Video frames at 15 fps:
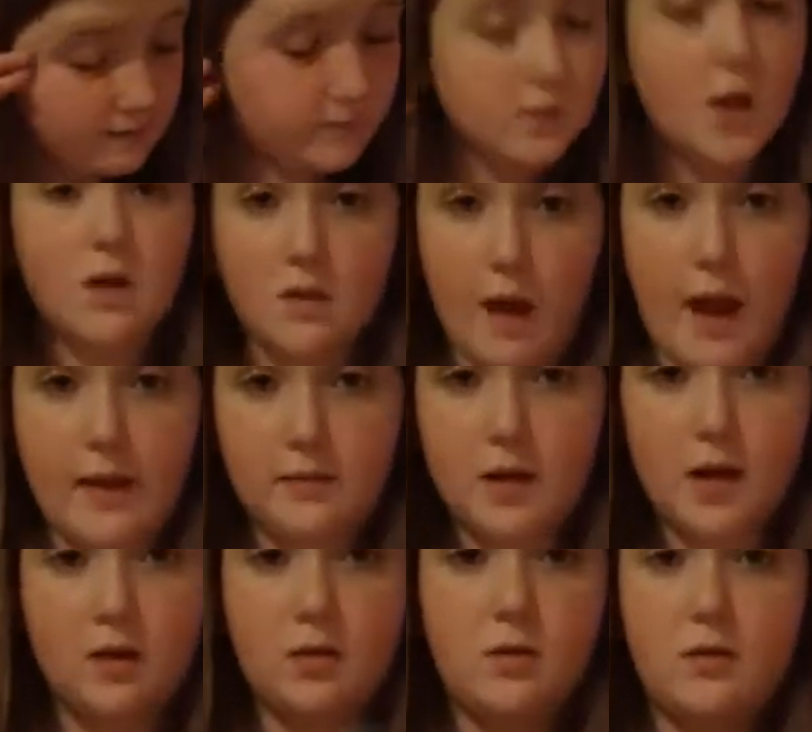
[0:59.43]
Yeah, I
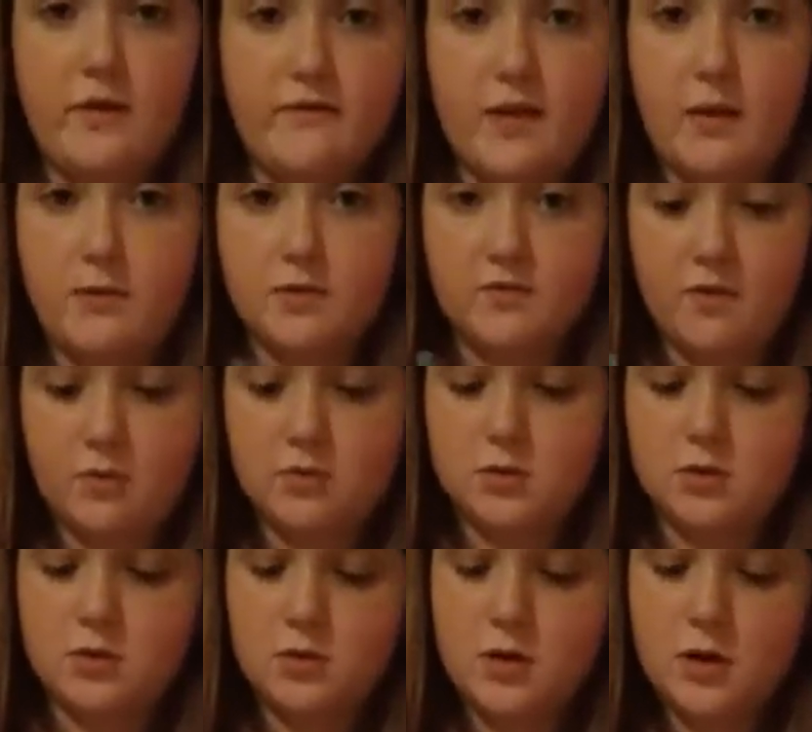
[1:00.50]
don't know if that was focused or
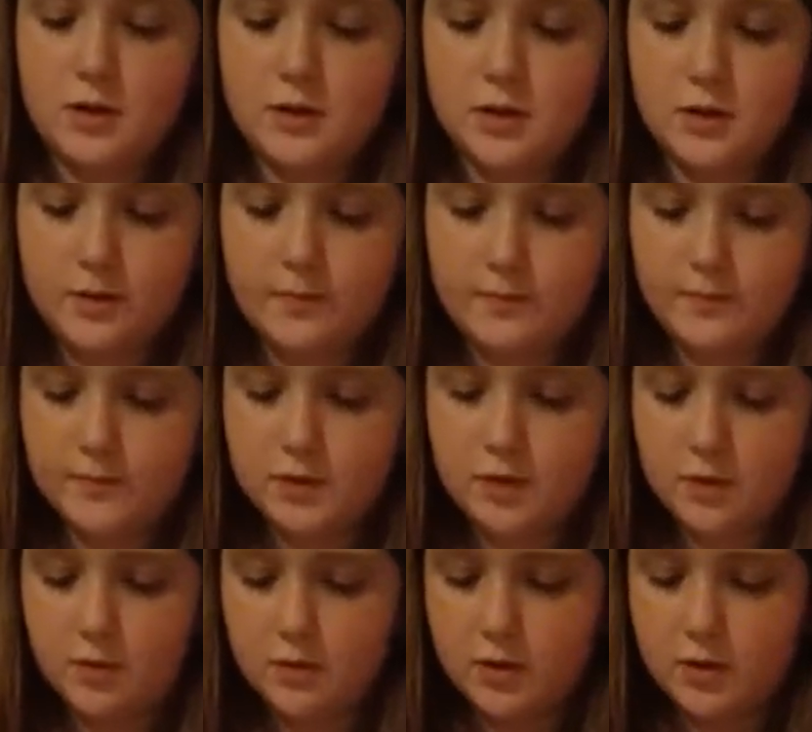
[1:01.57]
not. So you're
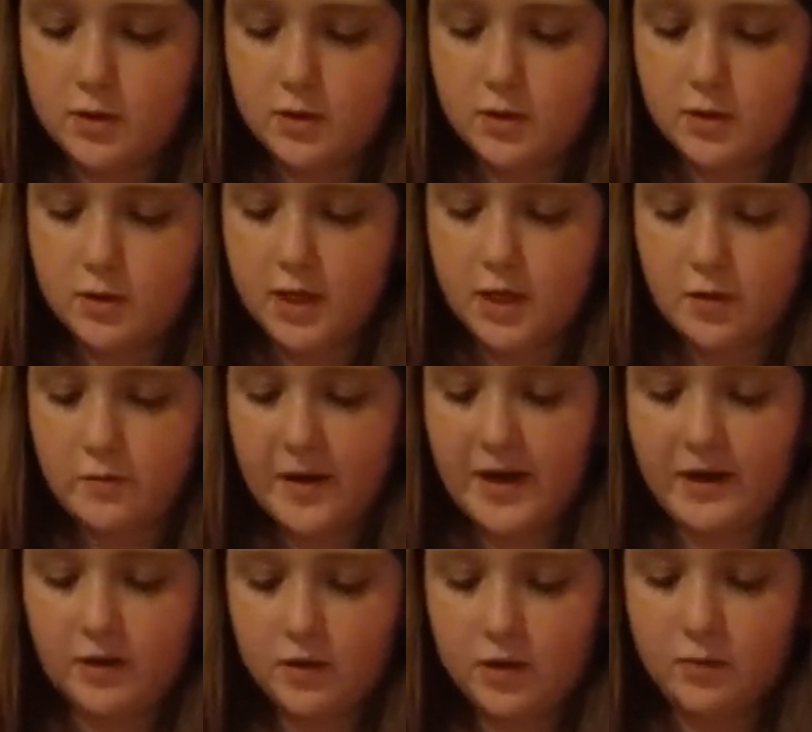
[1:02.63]
gonna want to take your paint.
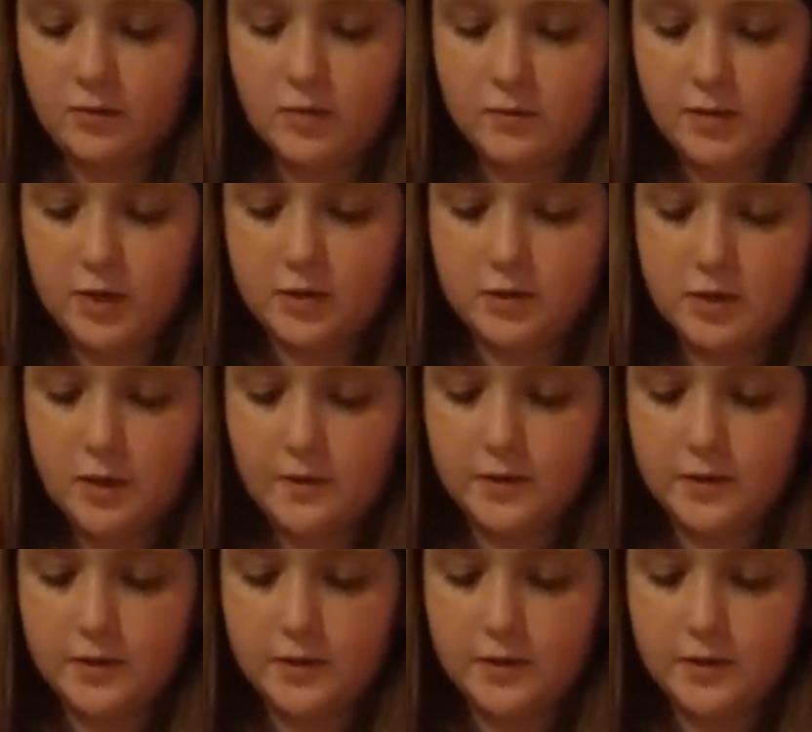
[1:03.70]
You're gonna want to put it on top of the